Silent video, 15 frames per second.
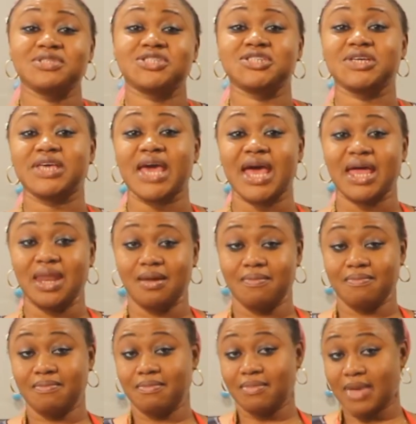to
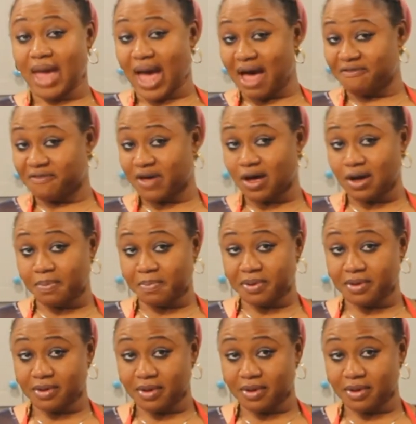get half cup